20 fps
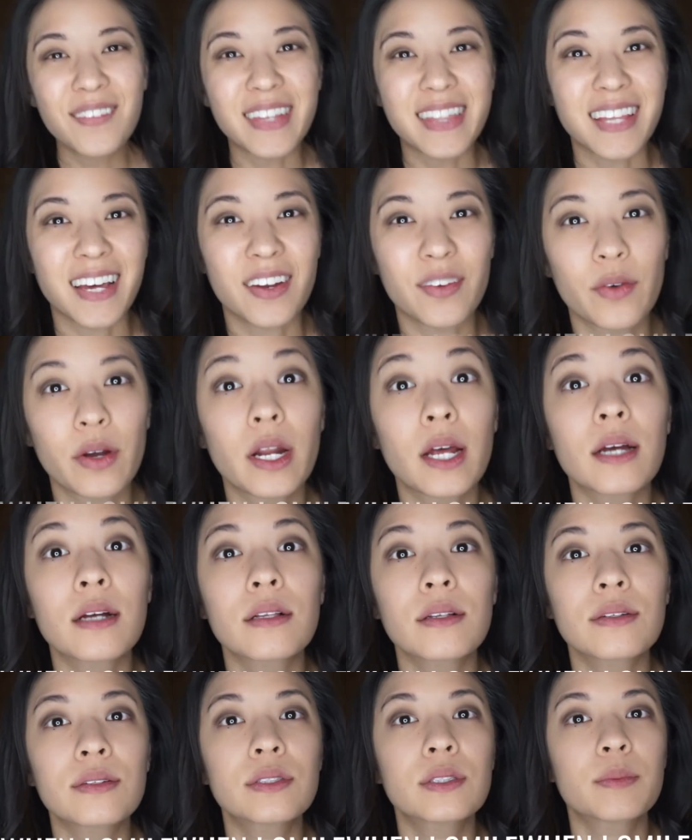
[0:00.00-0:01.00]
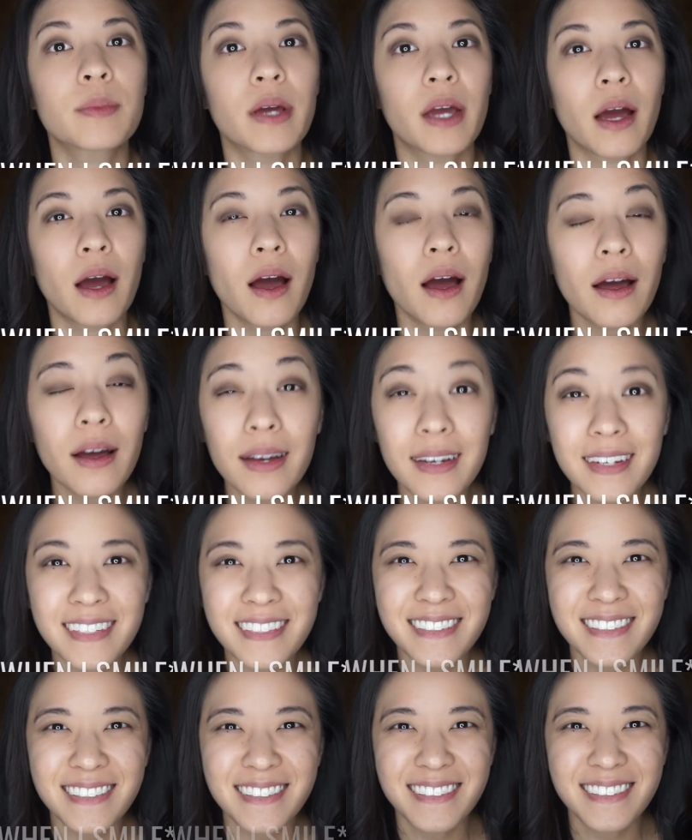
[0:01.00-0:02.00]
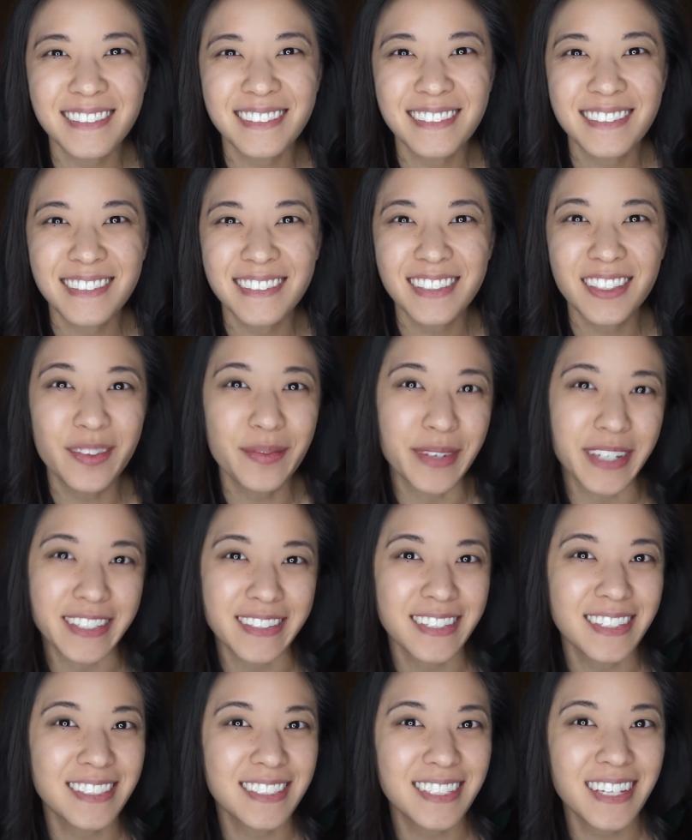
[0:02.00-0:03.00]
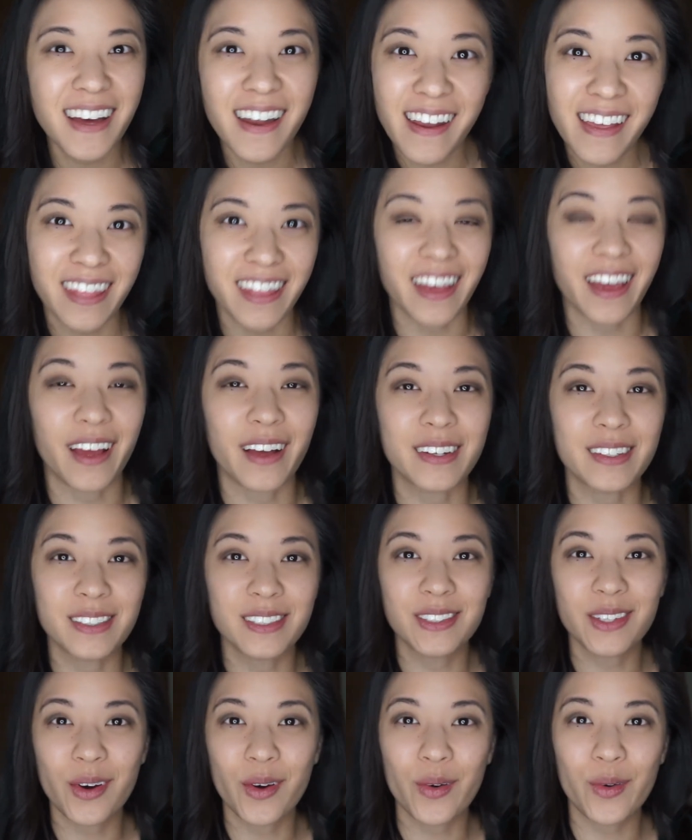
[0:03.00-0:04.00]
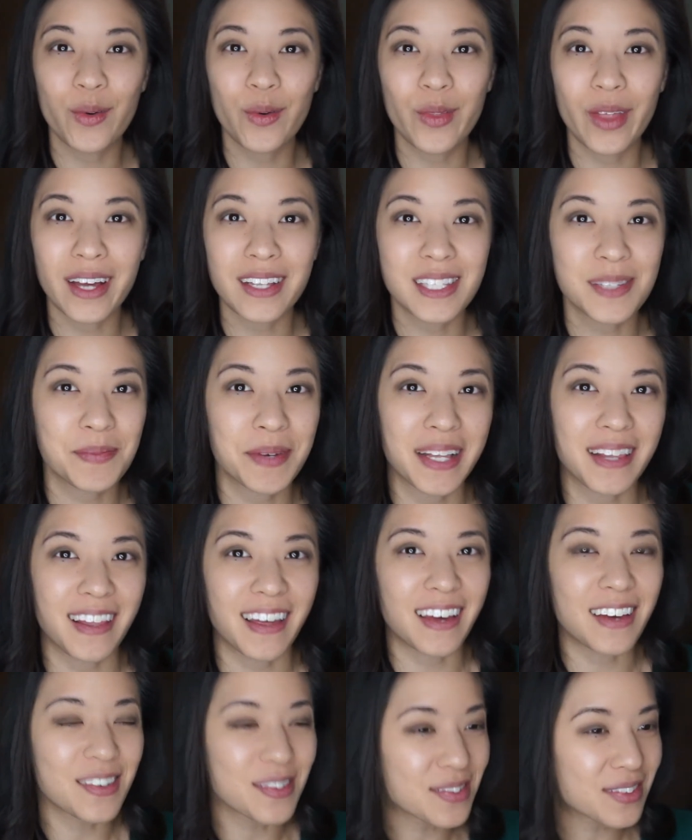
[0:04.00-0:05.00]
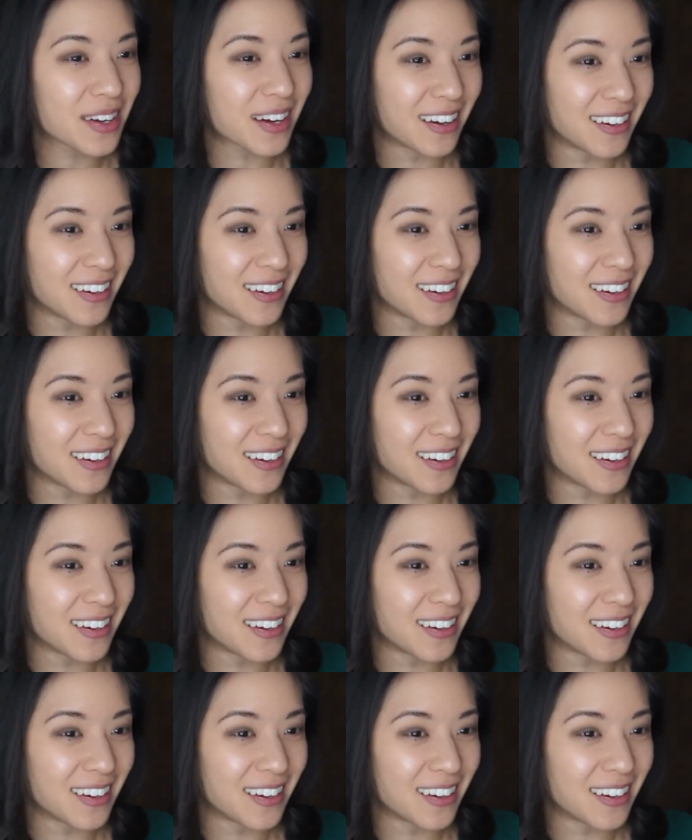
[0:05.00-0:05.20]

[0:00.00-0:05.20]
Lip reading: But then when I close my eyes, you barely see anything, so that's my life.